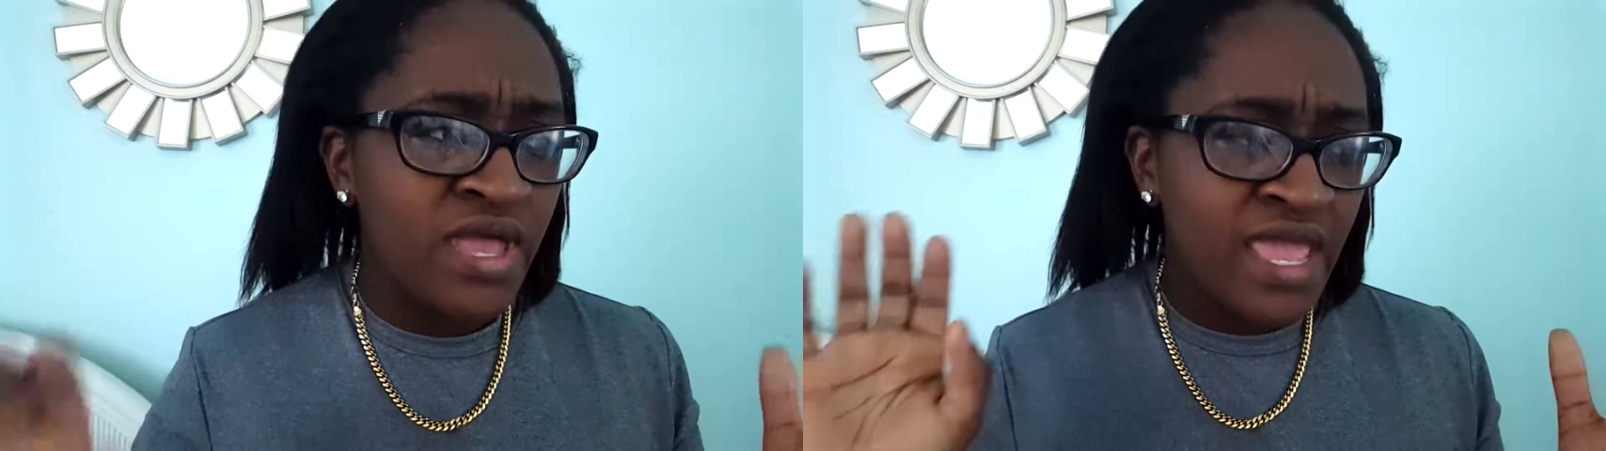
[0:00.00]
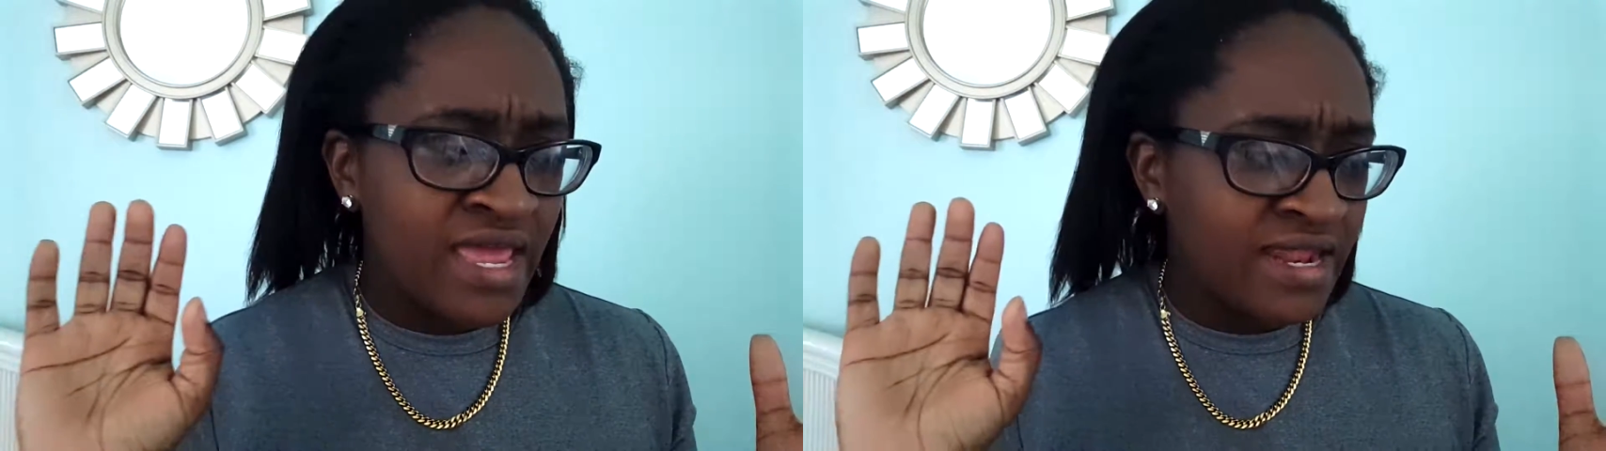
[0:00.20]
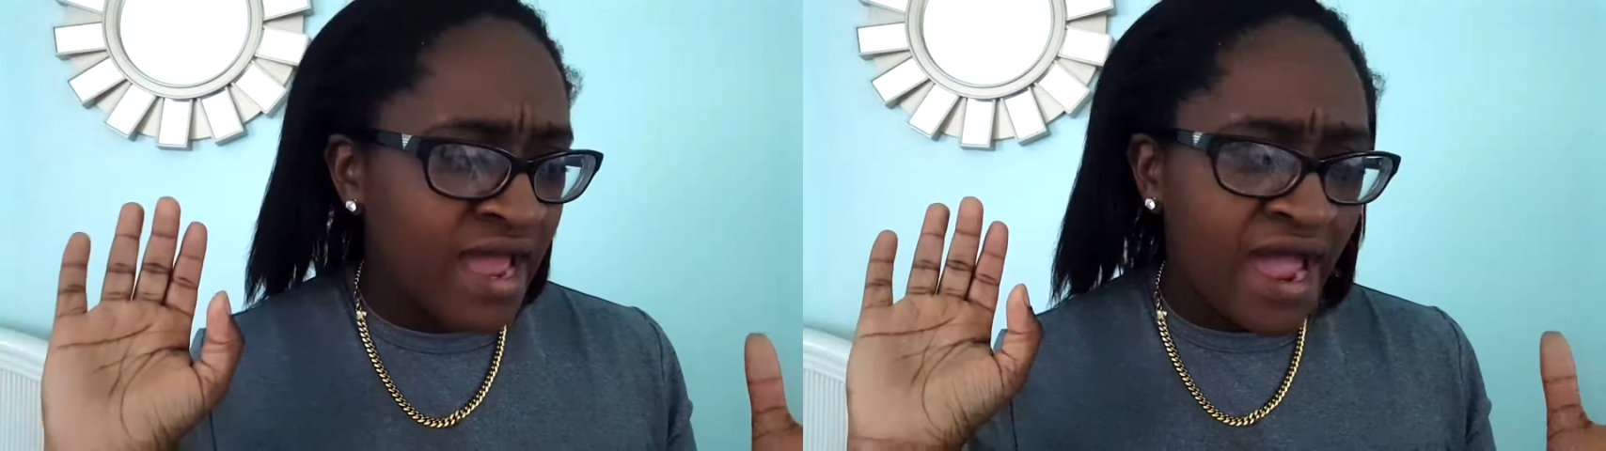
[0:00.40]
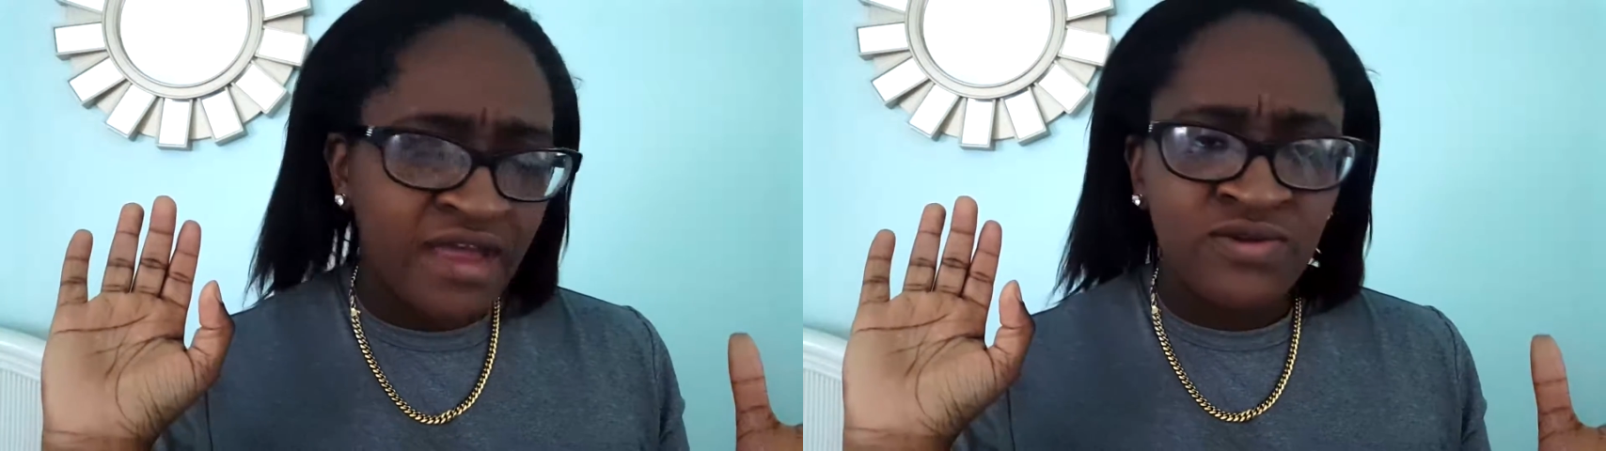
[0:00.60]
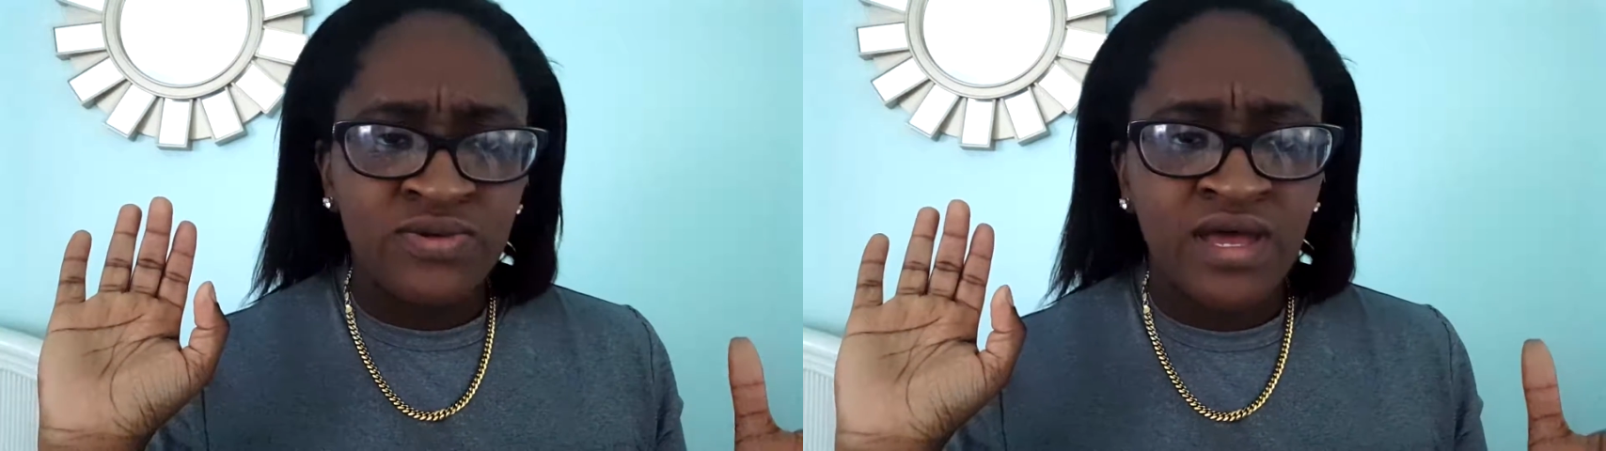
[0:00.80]
And
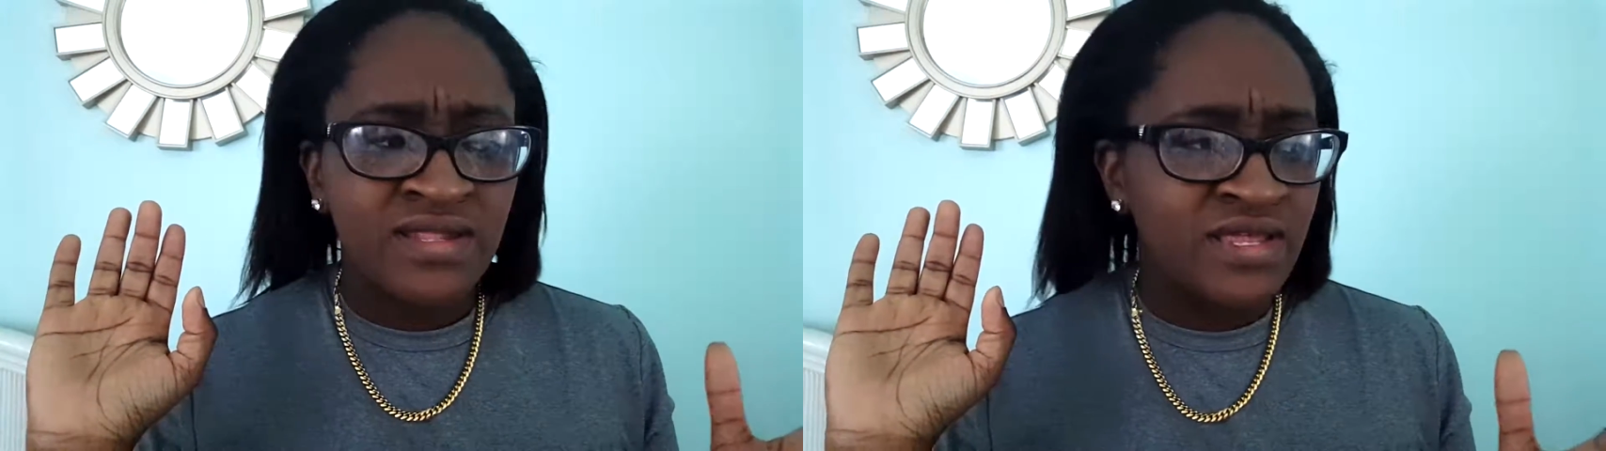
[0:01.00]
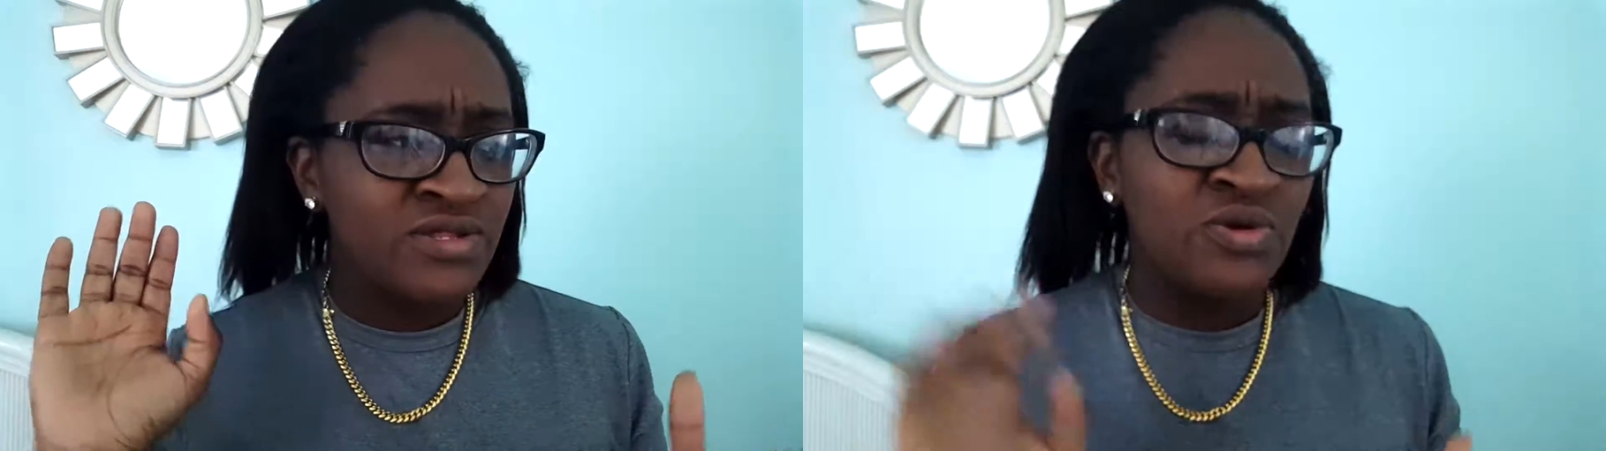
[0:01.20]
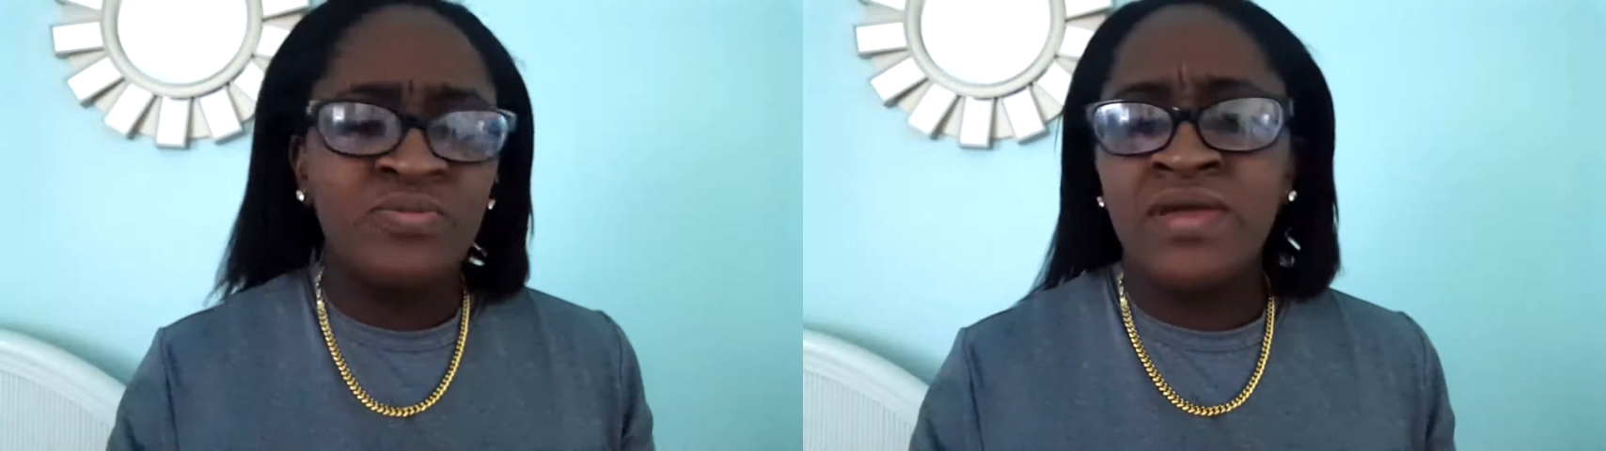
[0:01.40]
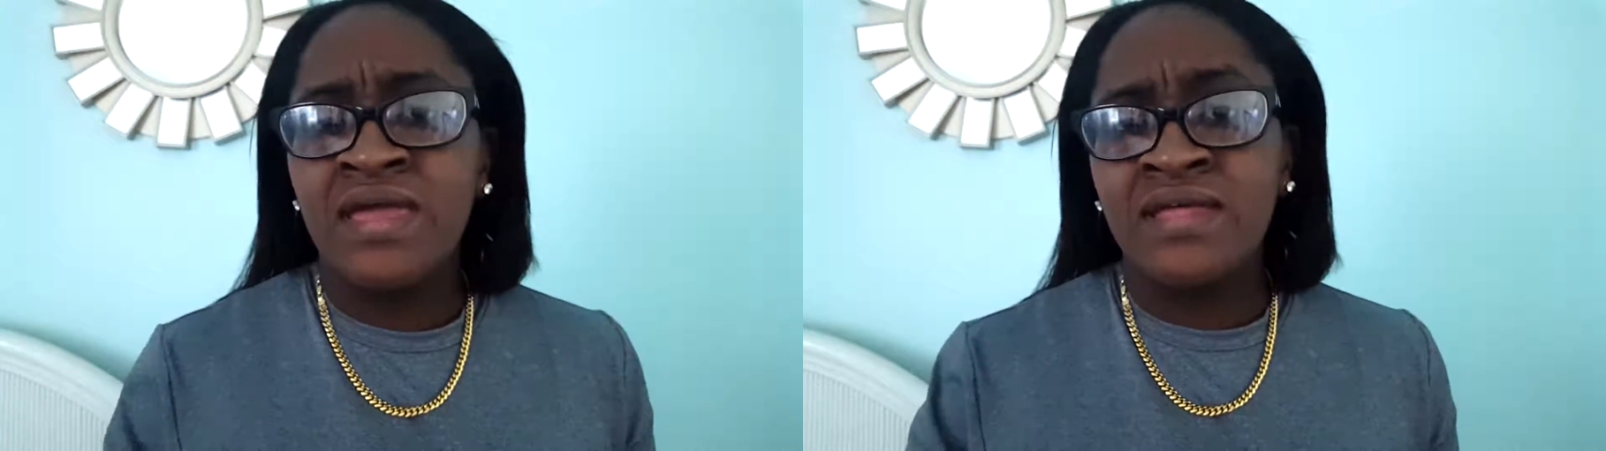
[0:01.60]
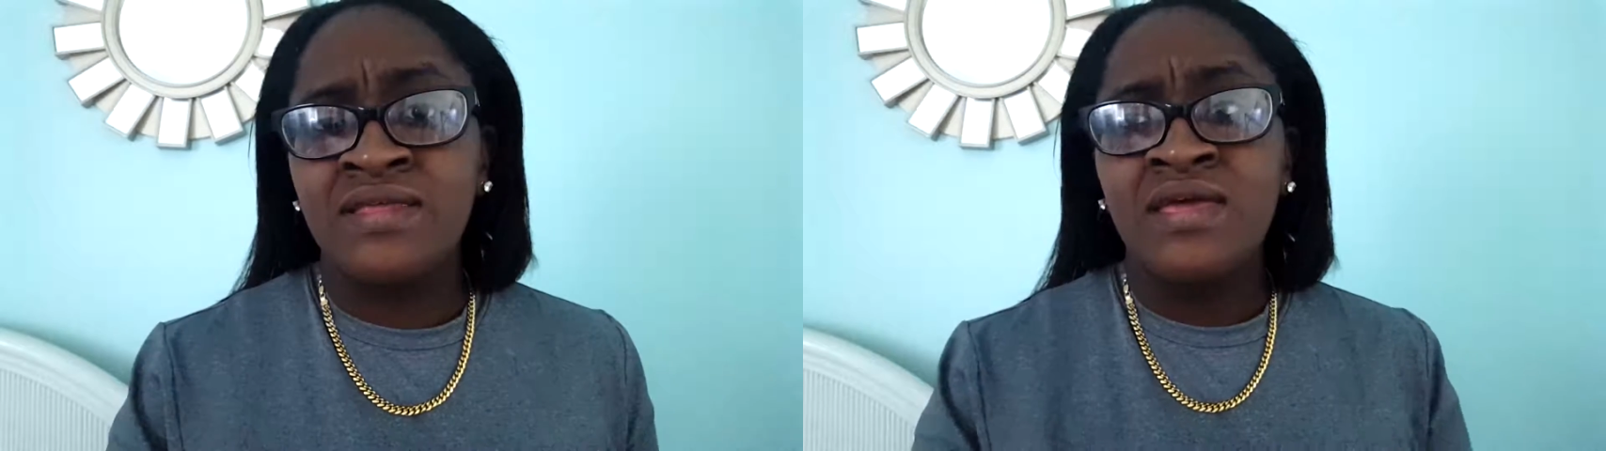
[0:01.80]
I do not let no
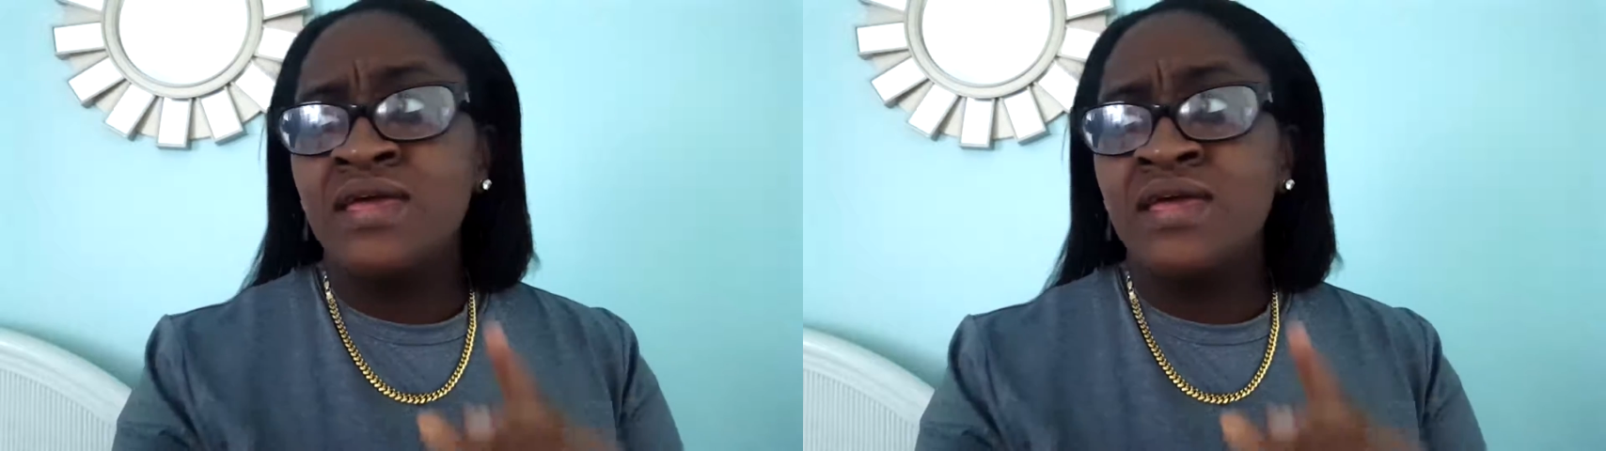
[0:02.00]
man,